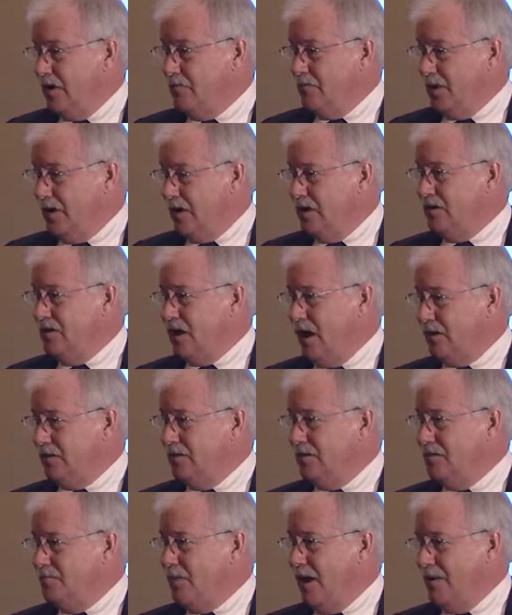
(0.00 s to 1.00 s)
have been
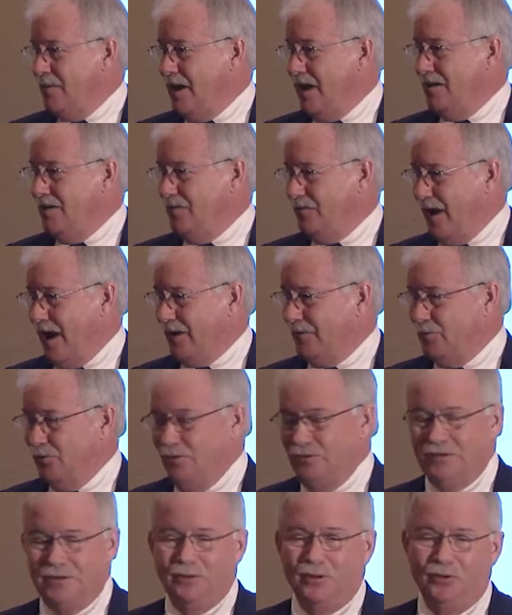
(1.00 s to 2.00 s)
conducted by
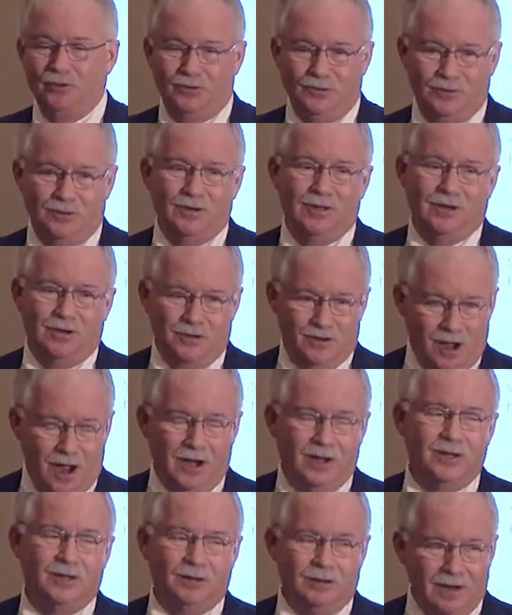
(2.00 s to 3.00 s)
manufacturers, and those of you that are
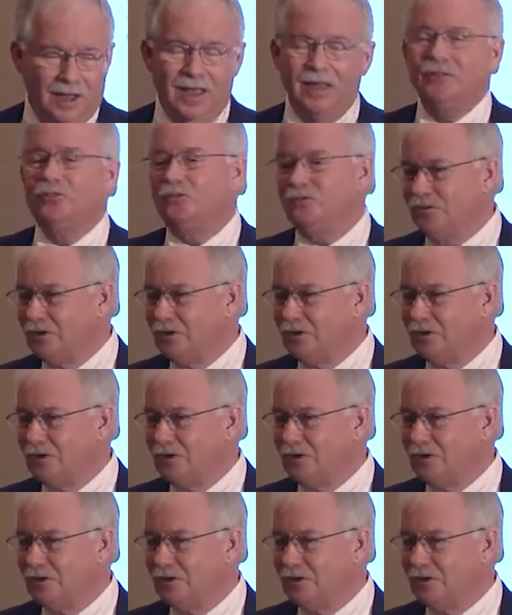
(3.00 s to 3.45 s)
nodding your heads,